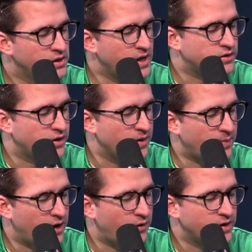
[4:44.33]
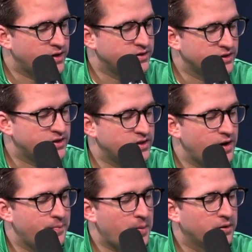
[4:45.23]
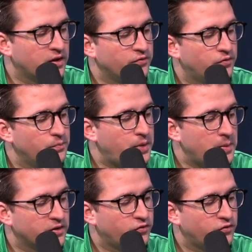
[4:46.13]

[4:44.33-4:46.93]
Yesterday, Minot residents attended a public